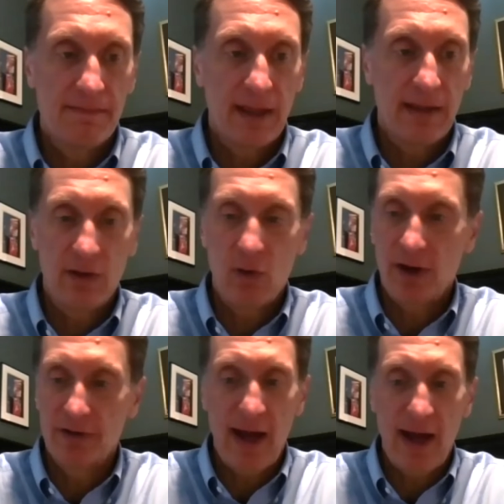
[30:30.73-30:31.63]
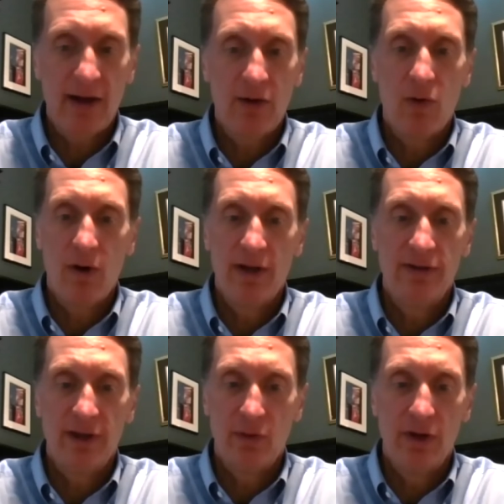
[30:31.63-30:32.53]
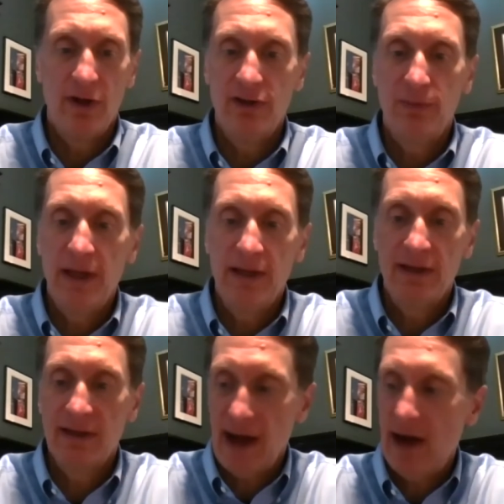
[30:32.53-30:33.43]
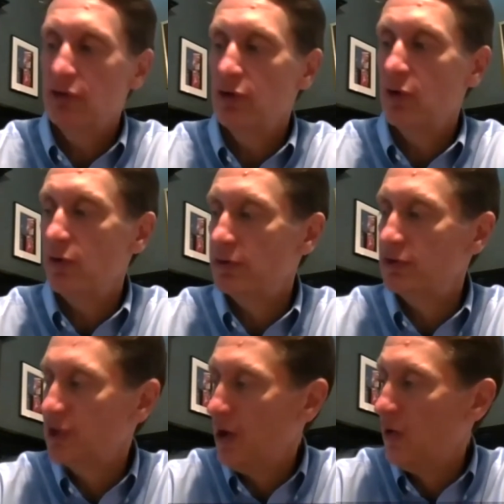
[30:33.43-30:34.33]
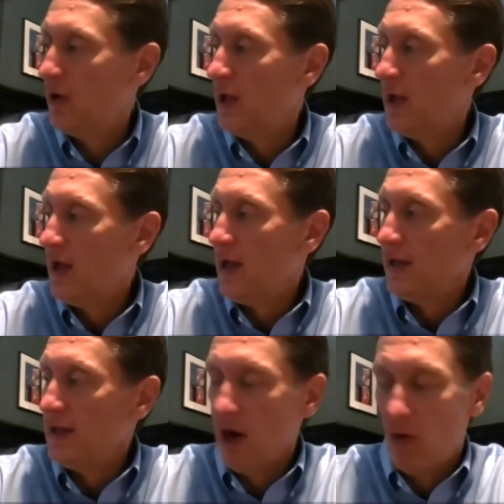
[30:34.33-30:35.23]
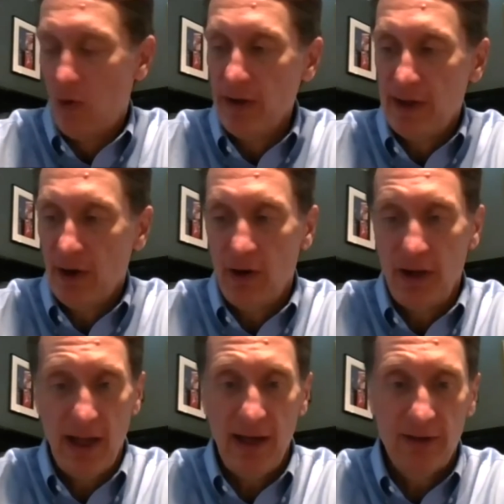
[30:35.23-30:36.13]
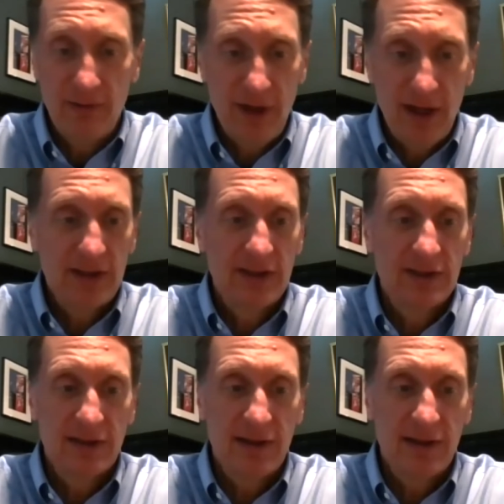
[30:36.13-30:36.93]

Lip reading: that cross categories that really speak to the household. So, we're in the early innings of this.